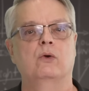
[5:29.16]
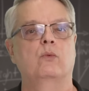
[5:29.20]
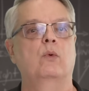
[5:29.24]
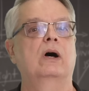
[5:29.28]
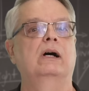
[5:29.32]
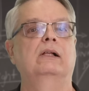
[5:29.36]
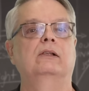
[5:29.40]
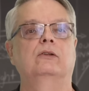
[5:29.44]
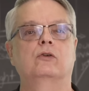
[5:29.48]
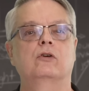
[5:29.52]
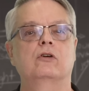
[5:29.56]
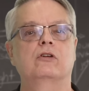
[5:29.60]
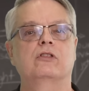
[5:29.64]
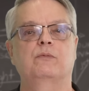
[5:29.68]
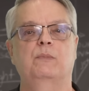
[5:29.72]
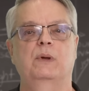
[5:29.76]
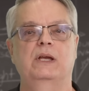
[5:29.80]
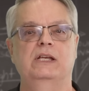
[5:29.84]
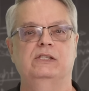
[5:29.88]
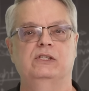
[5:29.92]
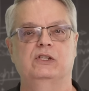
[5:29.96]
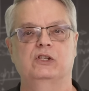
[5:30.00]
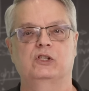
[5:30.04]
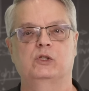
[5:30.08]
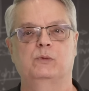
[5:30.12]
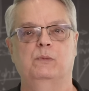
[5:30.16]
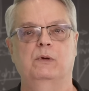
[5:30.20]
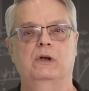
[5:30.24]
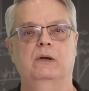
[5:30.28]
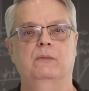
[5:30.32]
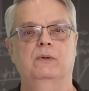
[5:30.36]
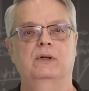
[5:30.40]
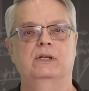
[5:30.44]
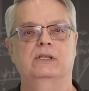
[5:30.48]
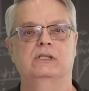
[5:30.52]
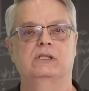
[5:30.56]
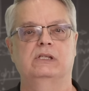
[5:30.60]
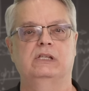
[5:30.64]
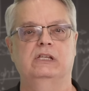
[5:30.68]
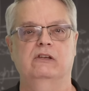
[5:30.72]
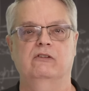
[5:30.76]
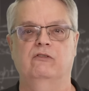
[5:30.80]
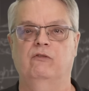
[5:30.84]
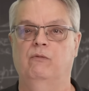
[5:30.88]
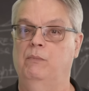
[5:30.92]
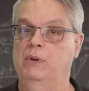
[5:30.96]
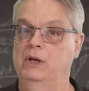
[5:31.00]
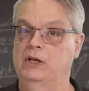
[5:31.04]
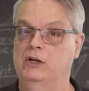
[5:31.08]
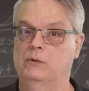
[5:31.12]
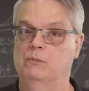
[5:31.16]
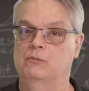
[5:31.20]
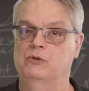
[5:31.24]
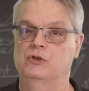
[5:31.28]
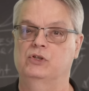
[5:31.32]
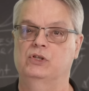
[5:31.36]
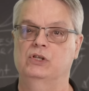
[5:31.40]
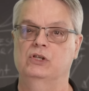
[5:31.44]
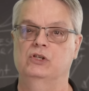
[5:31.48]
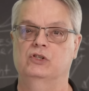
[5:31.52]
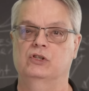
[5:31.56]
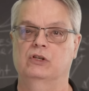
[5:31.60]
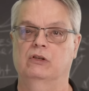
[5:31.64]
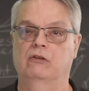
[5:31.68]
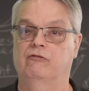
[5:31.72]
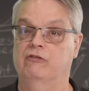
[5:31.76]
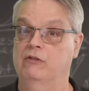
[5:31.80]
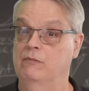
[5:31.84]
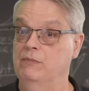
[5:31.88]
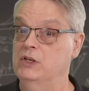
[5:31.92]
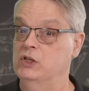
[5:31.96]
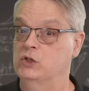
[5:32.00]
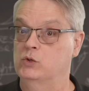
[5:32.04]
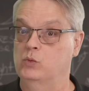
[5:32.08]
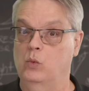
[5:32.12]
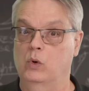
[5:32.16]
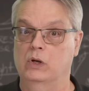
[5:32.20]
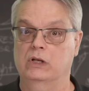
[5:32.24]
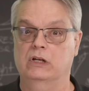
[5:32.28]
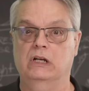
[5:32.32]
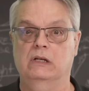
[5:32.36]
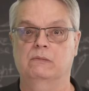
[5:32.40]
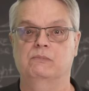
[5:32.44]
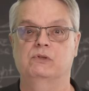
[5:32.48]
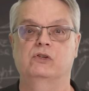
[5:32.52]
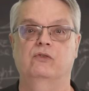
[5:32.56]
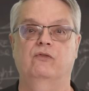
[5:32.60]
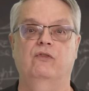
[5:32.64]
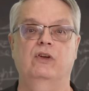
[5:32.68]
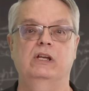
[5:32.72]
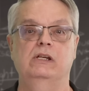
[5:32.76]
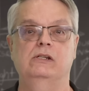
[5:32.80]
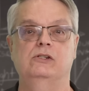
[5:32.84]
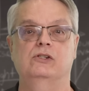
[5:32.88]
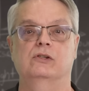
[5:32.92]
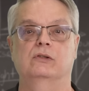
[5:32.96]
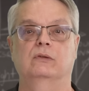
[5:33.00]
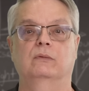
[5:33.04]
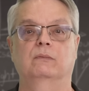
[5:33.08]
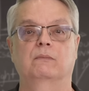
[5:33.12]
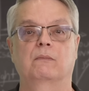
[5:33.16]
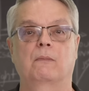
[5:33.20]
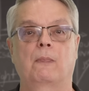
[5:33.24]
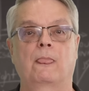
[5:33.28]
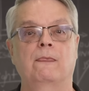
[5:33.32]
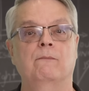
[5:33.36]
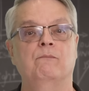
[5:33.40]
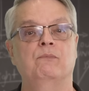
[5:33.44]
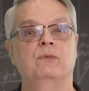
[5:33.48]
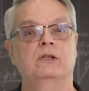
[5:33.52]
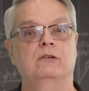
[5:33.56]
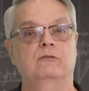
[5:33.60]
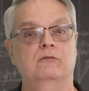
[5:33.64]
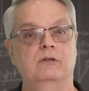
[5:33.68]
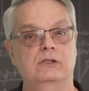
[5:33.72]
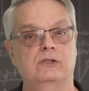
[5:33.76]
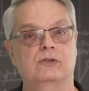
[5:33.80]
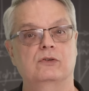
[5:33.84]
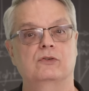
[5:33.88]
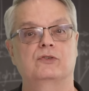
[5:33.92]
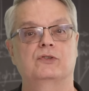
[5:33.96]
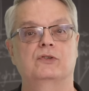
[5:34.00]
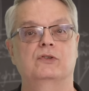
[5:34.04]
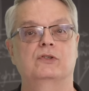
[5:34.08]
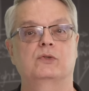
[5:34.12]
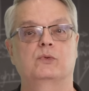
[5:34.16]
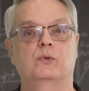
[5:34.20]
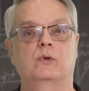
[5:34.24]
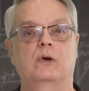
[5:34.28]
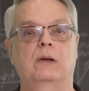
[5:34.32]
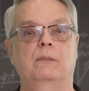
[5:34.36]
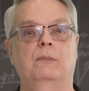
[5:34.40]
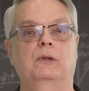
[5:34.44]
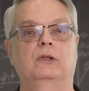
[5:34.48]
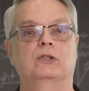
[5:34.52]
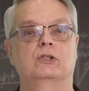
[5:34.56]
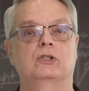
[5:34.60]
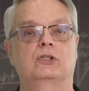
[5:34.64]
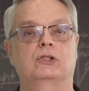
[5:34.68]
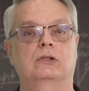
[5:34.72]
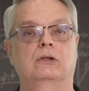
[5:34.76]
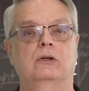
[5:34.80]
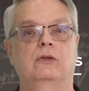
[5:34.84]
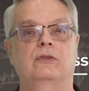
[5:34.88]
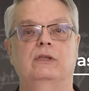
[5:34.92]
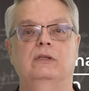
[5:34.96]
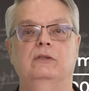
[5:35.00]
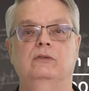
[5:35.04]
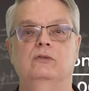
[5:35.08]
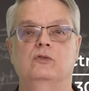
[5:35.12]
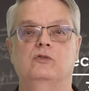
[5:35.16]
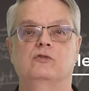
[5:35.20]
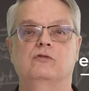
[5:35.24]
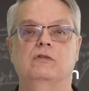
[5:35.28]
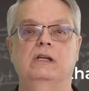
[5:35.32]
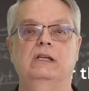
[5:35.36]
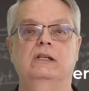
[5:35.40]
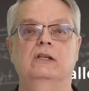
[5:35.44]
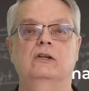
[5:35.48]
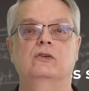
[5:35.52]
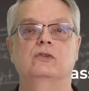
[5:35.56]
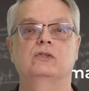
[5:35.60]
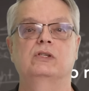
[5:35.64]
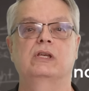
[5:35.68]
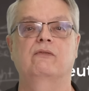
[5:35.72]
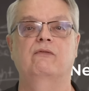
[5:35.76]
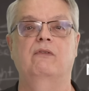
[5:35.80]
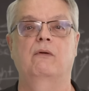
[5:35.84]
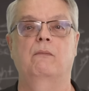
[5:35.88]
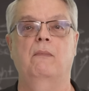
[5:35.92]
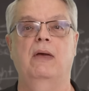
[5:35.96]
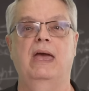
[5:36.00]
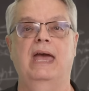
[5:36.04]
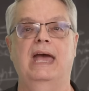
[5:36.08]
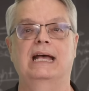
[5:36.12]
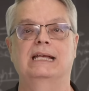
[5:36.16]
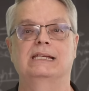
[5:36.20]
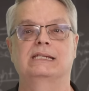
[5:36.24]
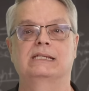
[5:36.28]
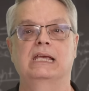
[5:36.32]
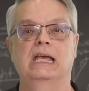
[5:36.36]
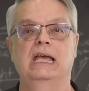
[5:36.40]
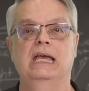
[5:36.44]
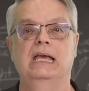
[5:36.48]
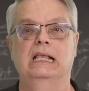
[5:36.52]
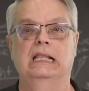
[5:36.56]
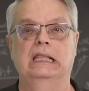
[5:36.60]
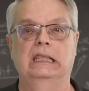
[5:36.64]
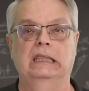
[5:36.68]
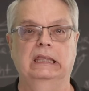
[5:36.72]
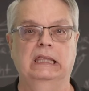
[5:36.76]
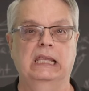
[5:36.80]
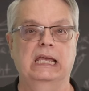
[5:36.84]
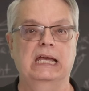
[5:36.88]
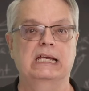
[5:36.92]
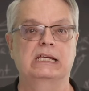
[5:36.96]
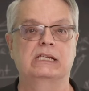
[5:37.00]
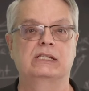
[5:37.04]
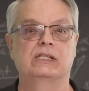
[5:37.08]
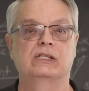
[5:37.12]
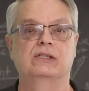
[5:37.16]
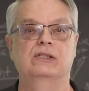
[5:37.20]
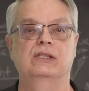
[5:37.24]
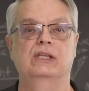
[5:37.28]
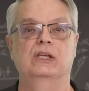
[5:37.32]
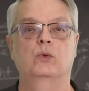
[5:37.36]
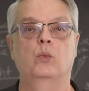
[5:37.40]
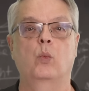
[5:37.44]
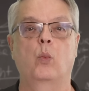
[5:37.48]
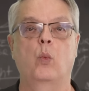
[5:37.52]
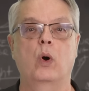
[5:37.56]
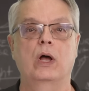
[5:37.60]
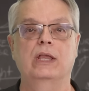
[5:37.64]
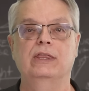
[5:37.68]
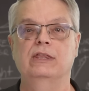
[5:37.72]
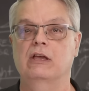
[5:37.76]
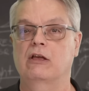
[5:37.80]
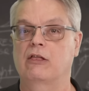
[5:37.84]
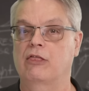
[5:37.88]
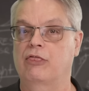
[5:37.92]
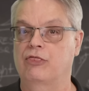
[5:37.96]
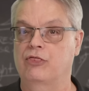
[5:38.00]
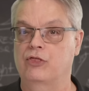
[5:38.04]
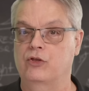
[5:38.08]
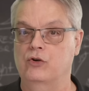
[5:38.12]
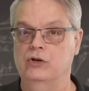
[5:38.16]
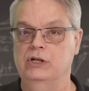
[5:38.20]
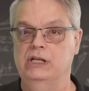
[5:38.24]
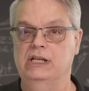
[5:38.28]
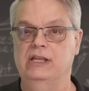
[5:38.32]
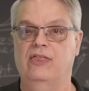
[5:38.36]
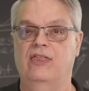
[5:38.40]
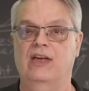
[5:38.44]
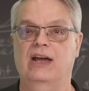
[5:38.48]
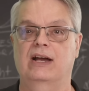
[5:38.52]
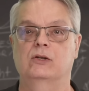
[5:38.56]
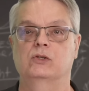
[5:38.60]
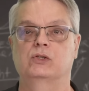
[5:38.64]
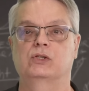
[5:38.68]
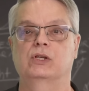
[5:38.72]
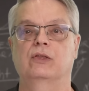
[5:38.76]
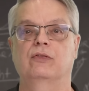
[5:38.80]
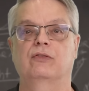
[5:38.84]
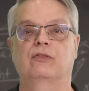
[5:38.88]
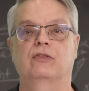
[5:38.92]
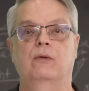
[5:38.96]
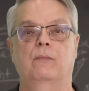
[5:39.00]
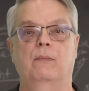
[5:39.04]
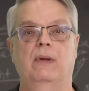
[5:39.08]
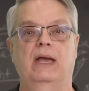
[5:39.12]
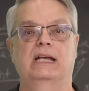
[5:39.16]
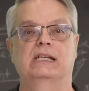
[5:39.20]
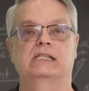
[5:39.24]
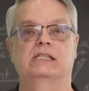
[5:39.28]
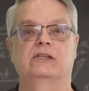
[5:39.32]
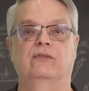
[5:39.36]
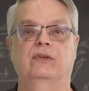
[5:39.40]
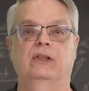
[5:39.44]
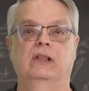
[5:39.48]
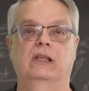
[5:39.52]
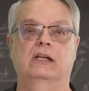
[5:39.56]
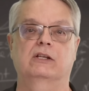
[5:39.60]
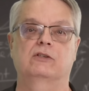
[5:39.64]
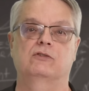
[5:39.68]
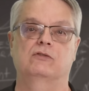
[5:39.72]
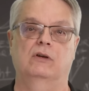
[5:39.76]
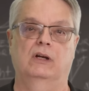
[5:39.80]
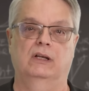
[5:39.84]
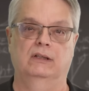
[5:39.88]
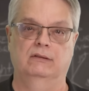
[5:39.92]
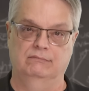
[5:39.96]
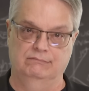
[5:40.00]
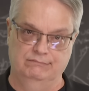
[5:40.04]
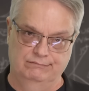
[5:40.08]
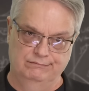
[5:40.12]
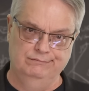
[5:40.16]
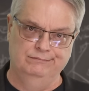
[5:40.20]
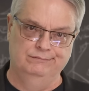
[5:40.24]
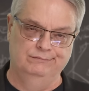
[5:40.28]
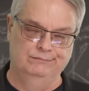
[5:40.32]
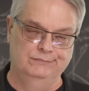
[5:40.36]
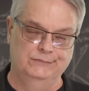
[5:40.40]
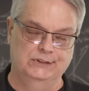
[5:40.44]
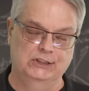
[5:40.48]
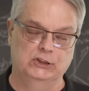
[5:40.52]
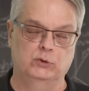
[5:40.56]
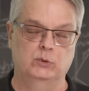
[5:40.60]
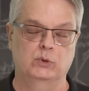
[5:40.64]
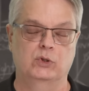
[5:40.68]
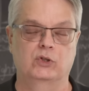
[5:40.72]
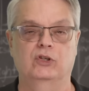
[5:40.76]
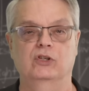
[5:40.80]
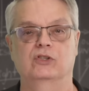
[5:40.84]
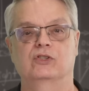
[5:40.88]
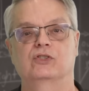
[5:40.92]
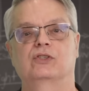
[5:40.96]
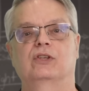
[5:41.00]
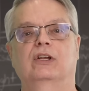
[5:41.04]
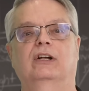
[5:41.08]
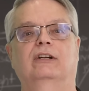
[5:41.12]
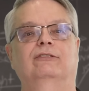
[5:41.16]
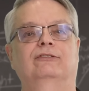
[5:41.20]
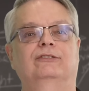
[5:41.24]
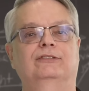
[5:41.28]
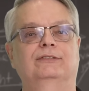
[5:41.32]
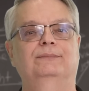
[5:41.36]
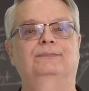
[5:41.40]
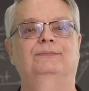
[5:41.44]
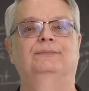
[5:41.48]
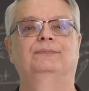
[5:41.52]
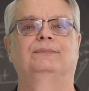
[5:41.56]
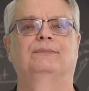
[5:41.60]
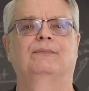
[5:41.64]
While Earth-based experiments give better precision, from this one observation, researchers were able to show that neutrinos have a mass less than one thirty-thousandth the mass of an electron. This was good stuff.